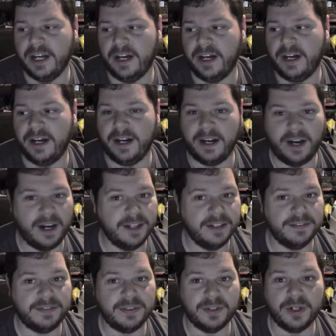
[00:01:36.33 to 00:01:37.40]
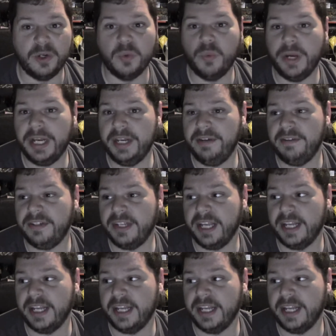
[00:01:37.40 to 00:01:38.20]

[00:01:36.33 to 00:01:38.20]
uh, on the floor waiting to